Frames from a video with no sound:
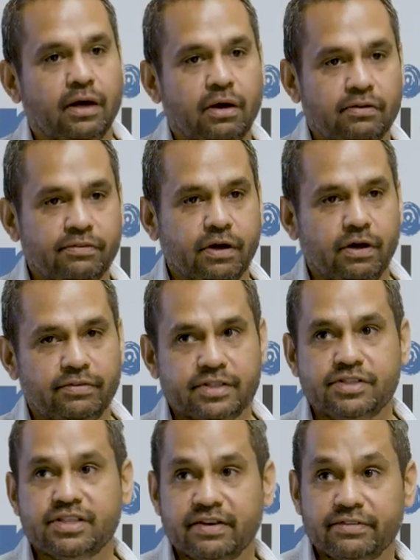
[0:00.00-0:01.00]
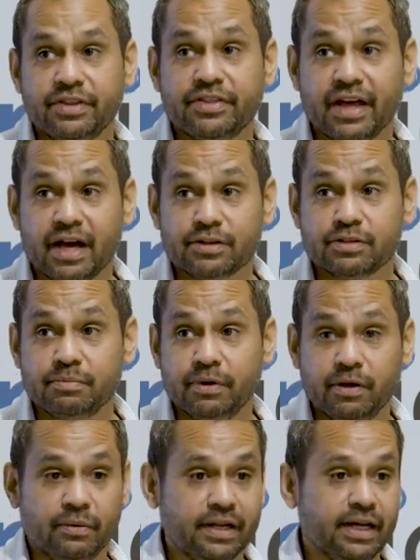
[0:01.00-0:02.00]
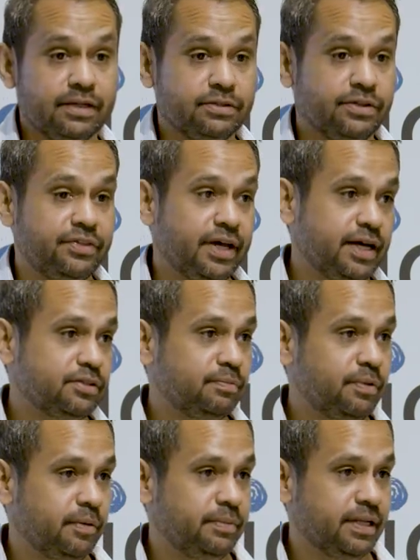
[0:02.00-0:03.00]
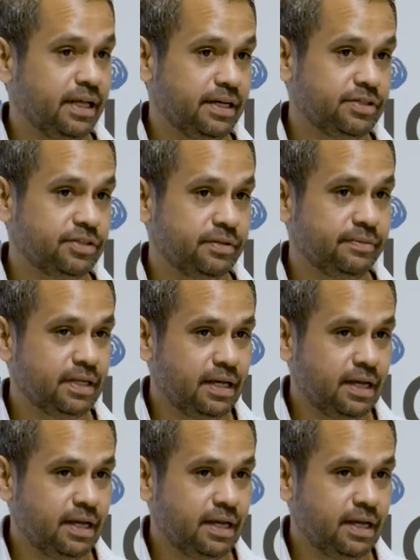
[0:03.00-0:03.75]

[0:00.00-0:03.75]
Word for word: of over 7,000 per 100,000 population.